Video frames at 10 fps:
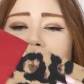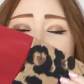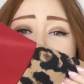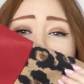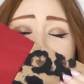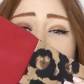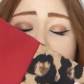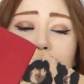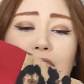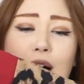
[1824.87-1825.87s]
I love
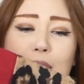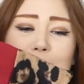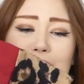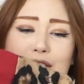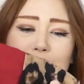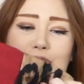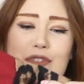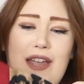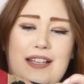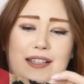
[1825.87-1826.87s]
it. I am living for
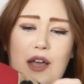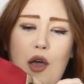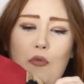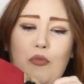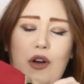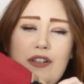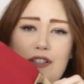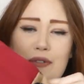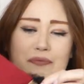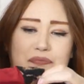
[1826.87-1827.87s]
this.
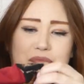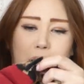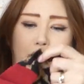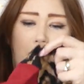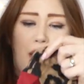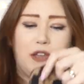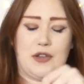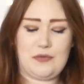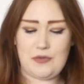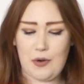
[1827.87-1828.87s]
But you
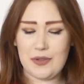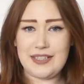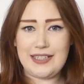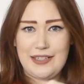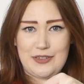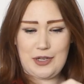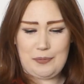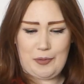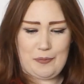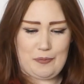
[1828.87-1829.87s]
can roll the sleeves
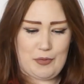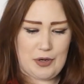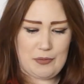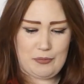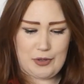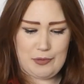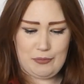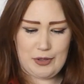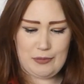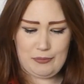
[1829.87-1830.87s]
up. Boink, boink,
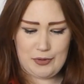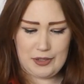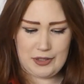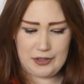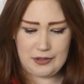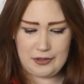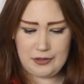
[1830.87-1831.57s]
boink, boink.